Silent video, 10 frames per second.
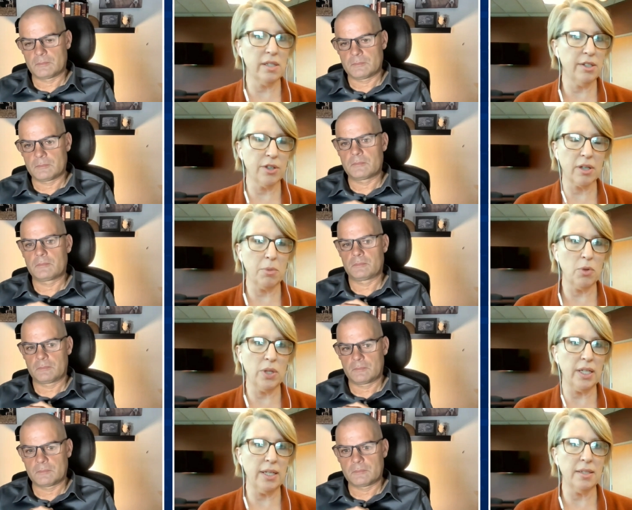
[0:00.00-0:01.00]
Speaker 1: in your
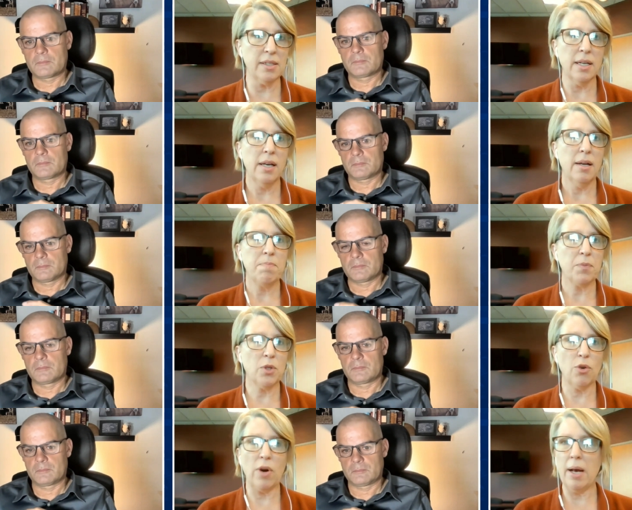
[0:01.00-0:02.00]
communities.
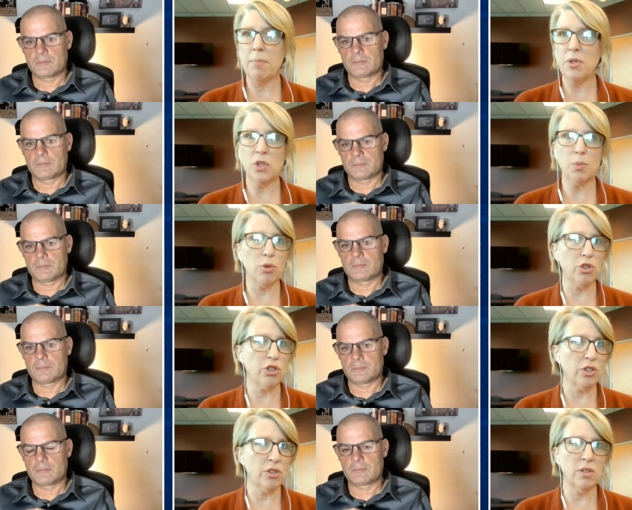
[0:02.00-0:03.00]
Grab those
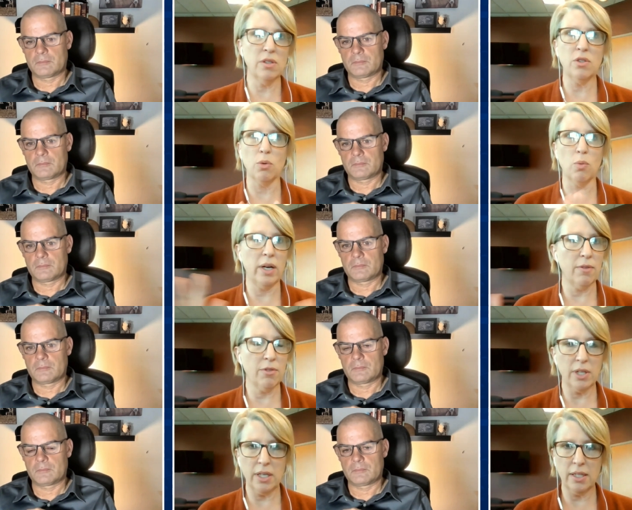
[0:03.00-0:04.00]
brochures or whatever
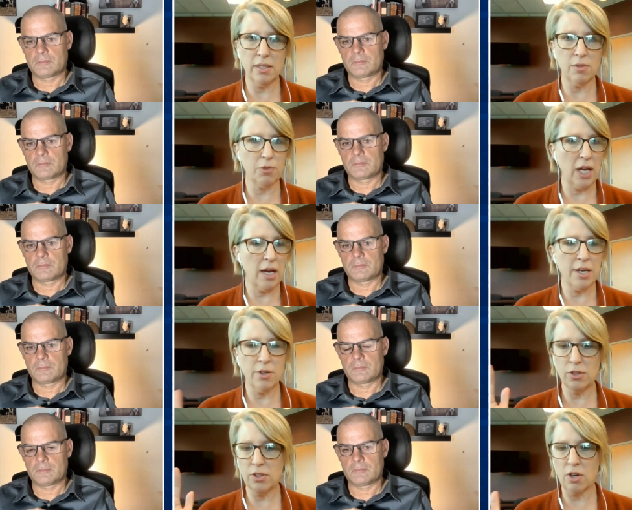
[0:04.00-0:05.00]
it is,
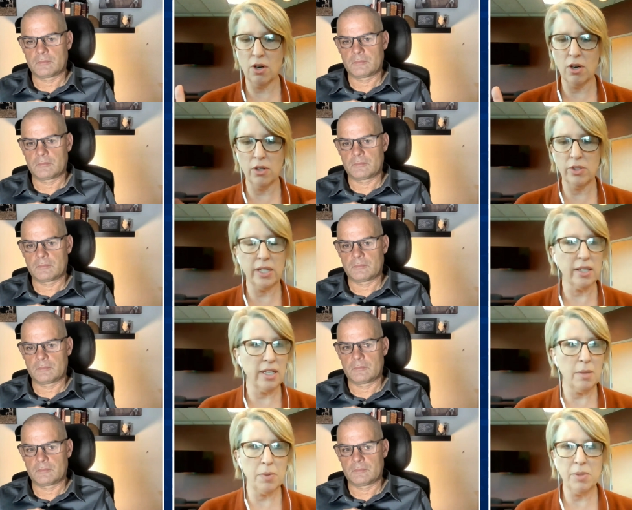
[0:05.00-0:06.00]
flyers, cards, and keep
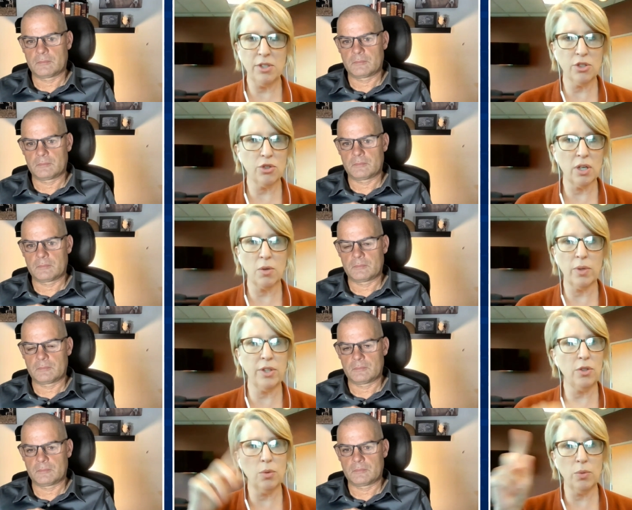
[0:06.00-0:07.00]
them in your truck with you